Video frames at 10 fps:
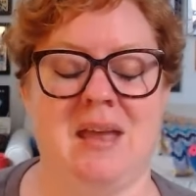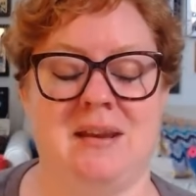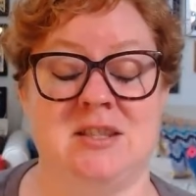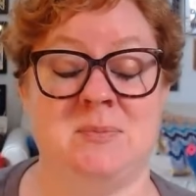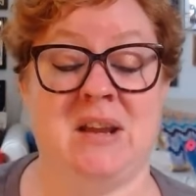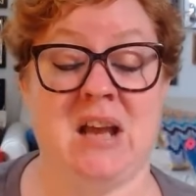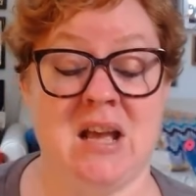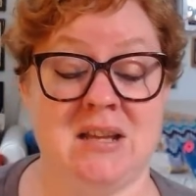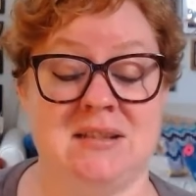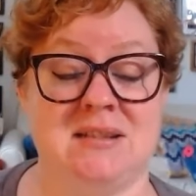And it's
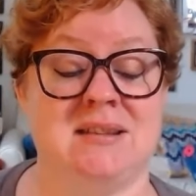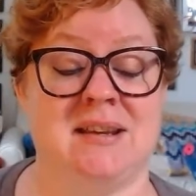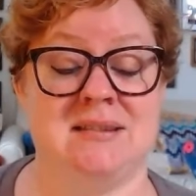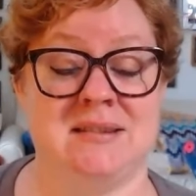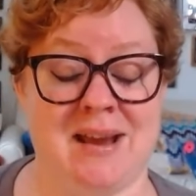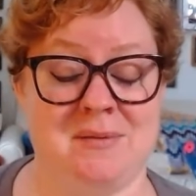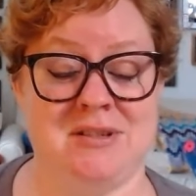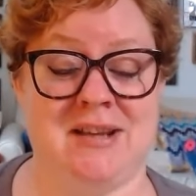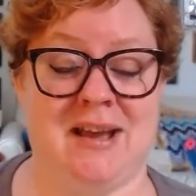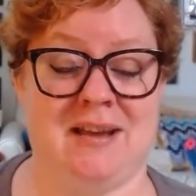because it's like a
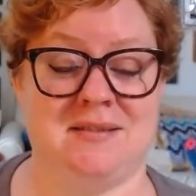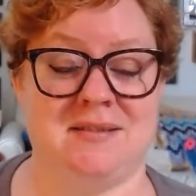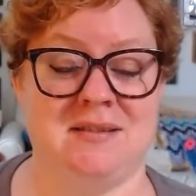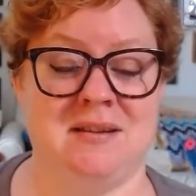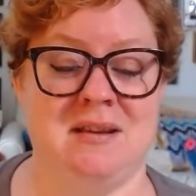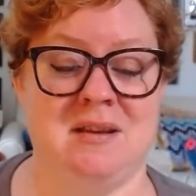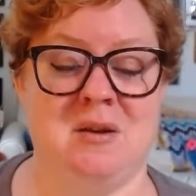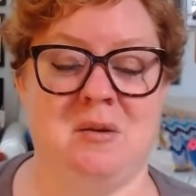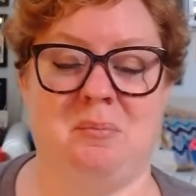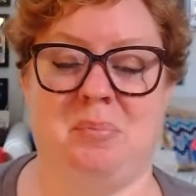siren test,
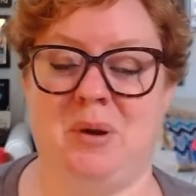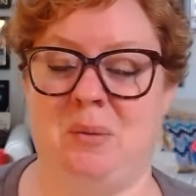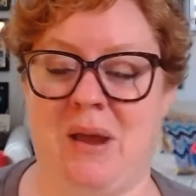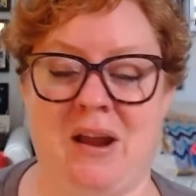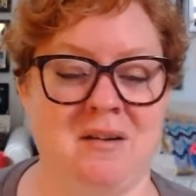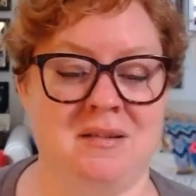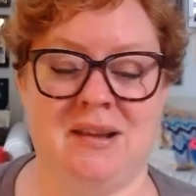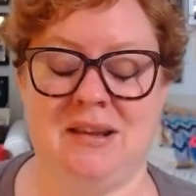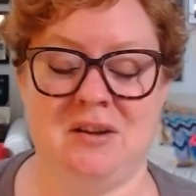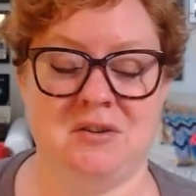but
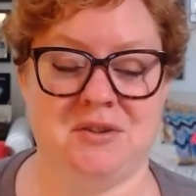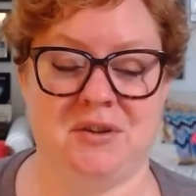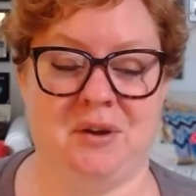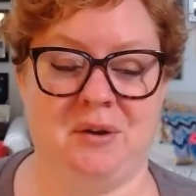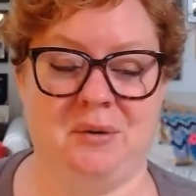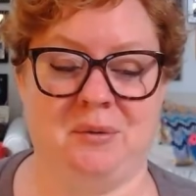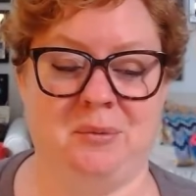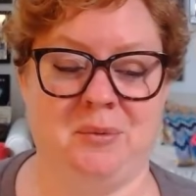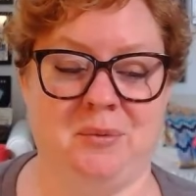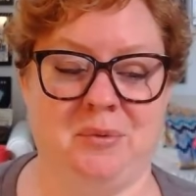apparently years
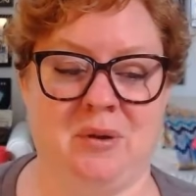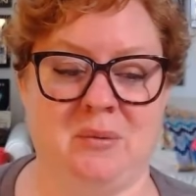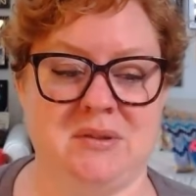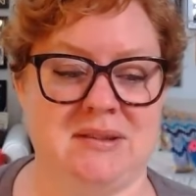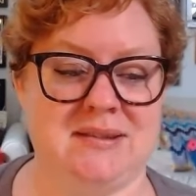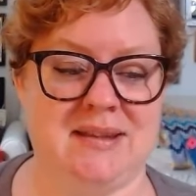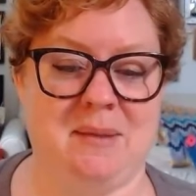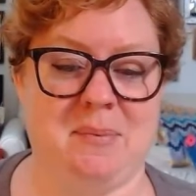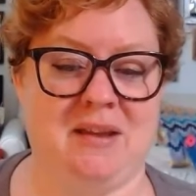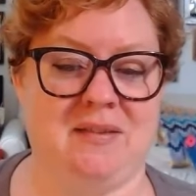ago there was an
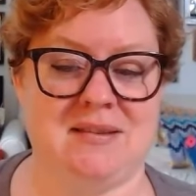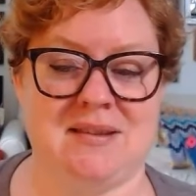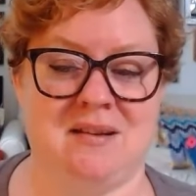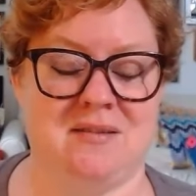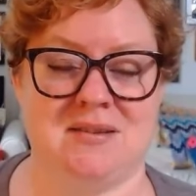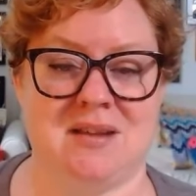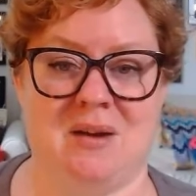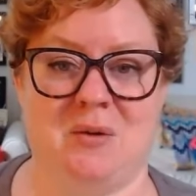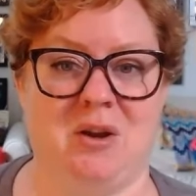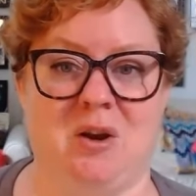escapee and they sounded the
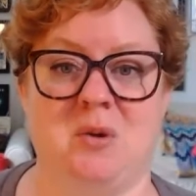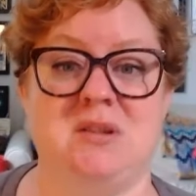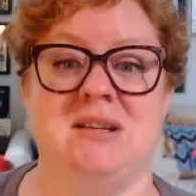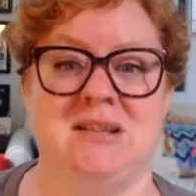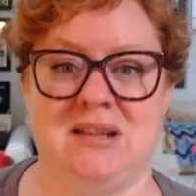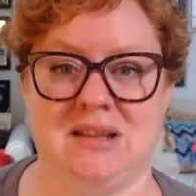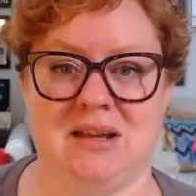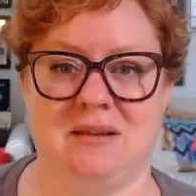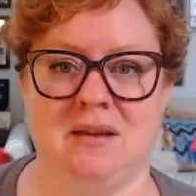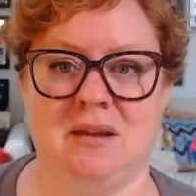siren and no one did
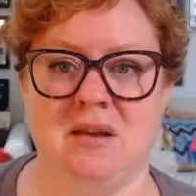anything.